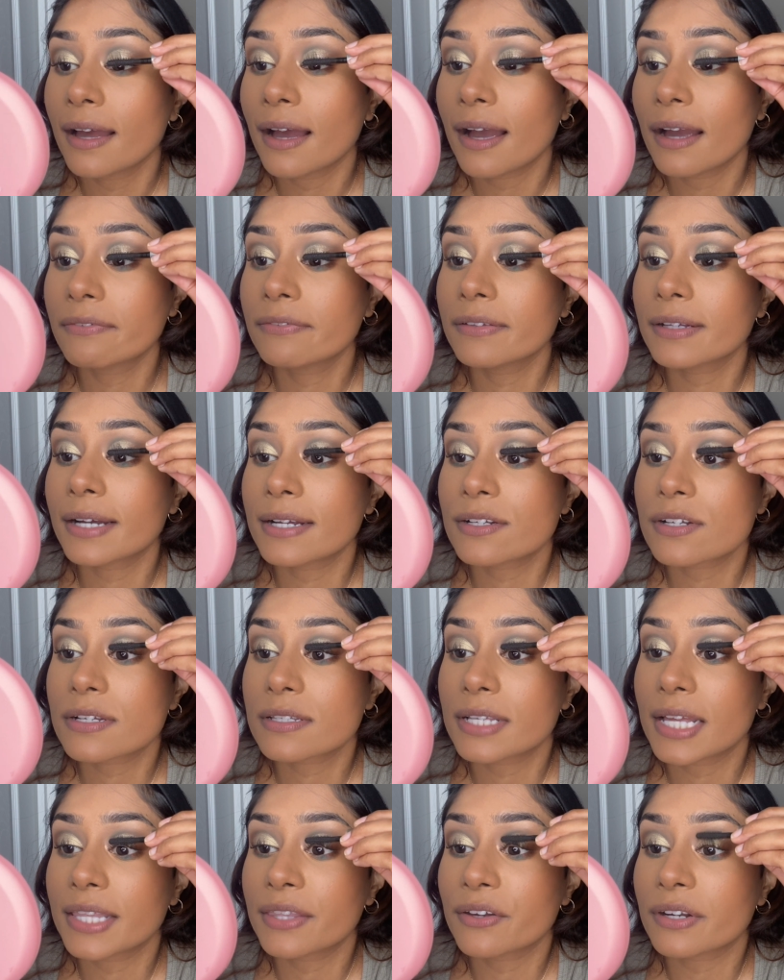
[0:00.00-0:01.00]
I feel like I just
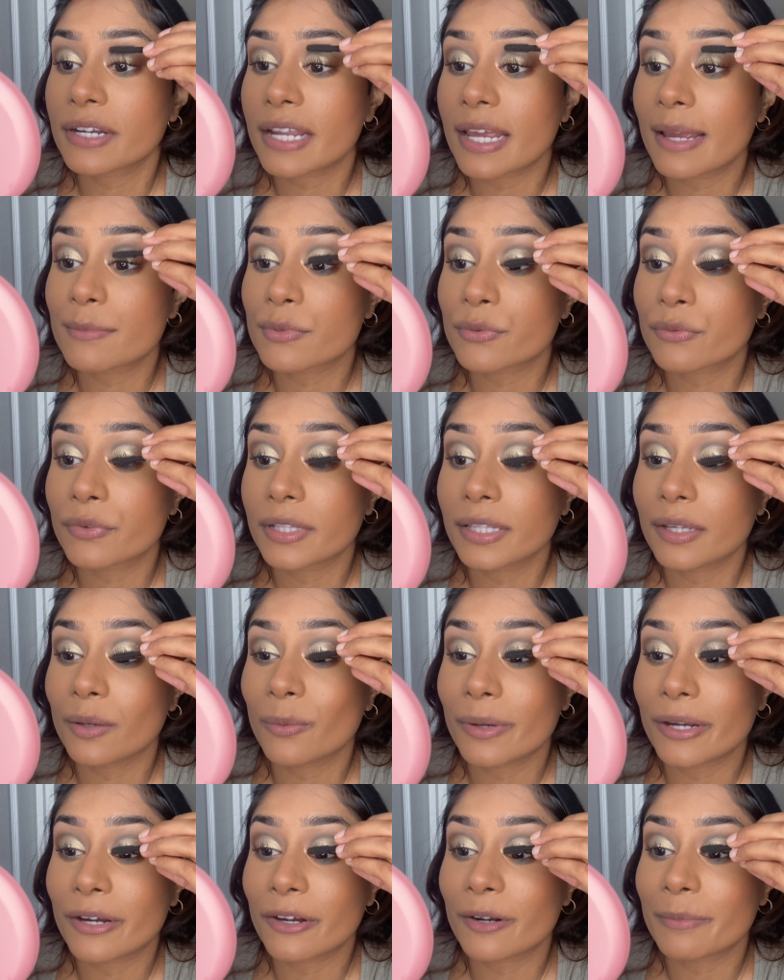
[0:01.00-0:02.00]
said their names really
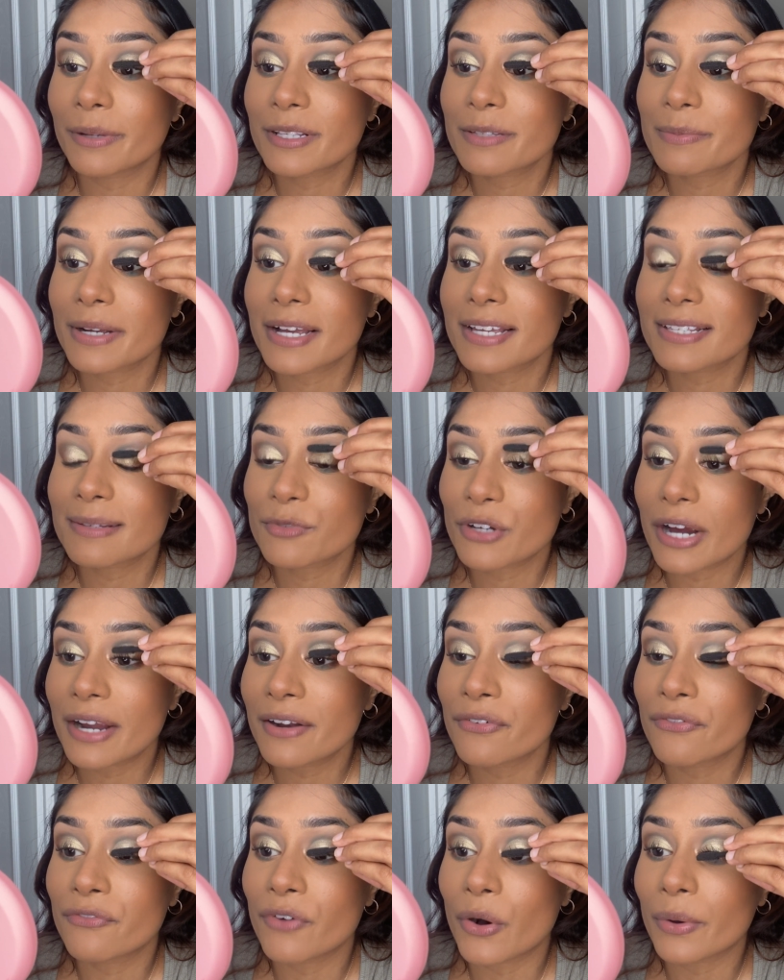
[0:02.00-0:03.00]
weird, but it's because I'm trying to
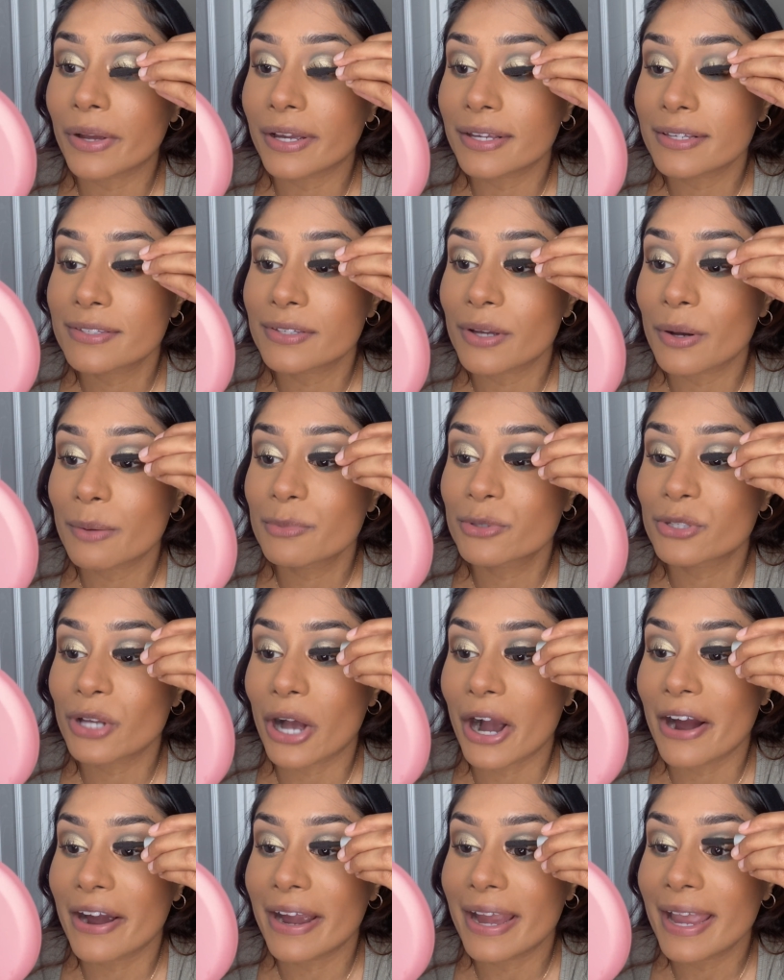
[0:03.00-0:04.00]
focus, so I'm
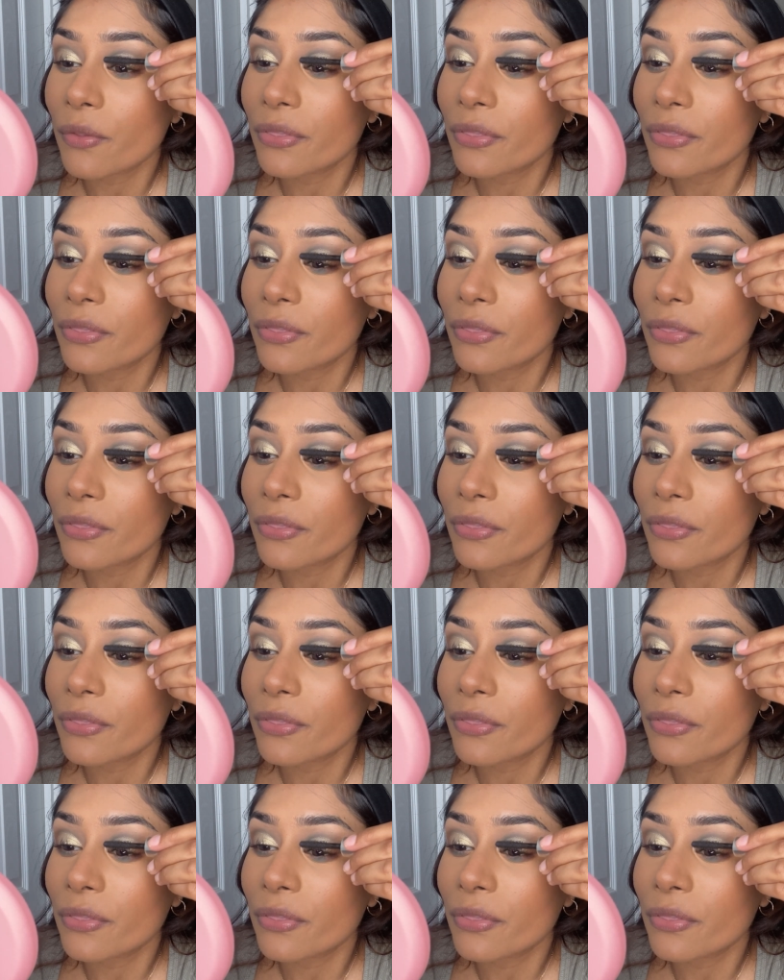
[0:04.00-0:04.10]
sorry.